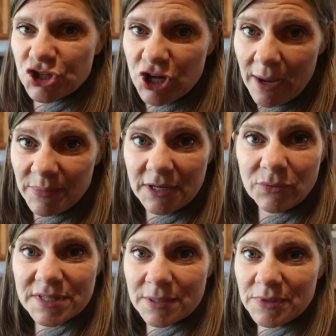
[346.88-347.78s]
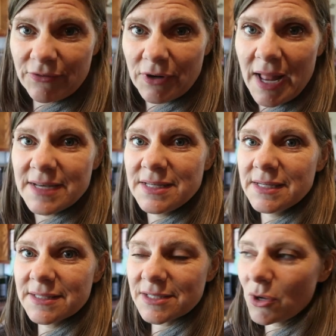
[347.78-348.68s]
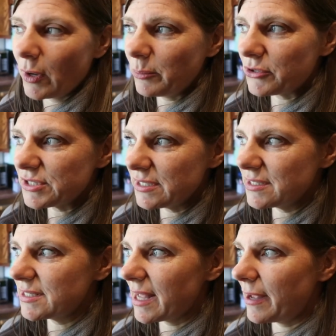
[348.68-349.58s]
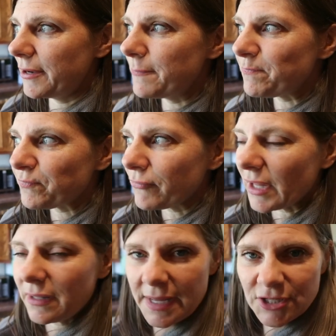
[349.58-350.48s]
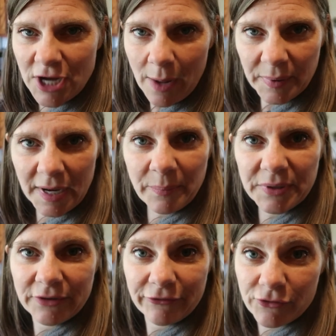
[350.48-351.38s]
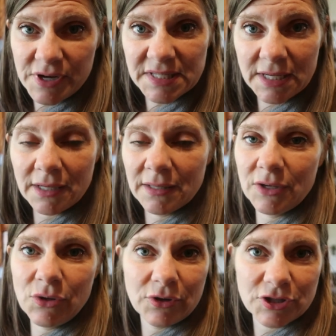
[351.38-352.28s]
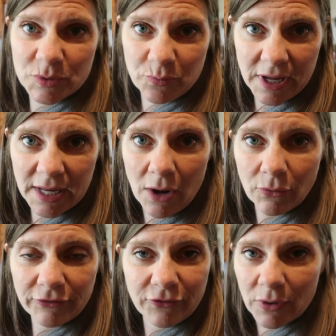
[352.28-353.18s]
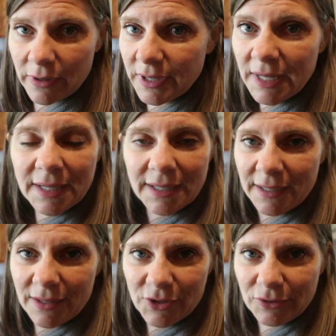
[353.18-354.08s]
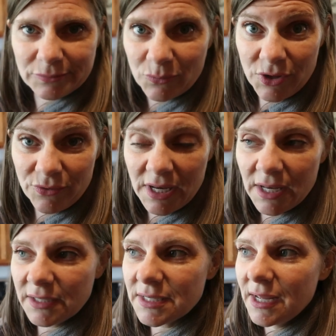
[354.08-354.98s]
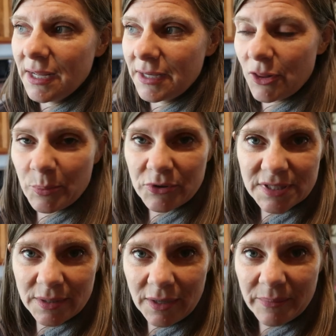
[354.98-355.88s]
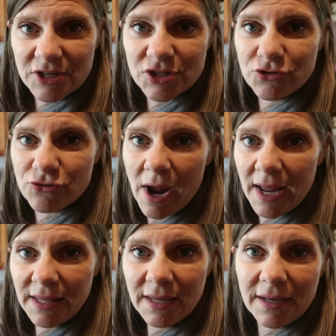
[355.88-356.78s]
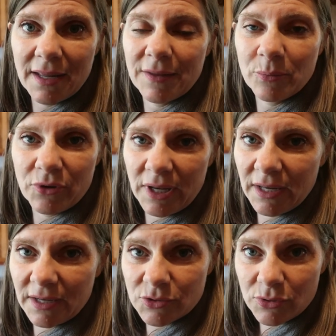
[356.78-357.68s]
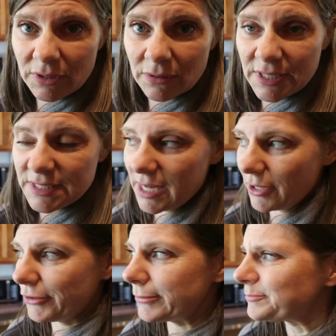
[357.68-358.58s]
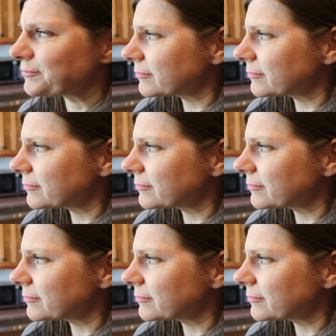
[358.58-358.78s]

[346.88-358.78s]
chimed in with some different ideas. One person said, like, chop it up and then freeze it, and then you could just bring it out for, uh, you know, when you need it. Another person had mentioned drying it and then putting it into a little container.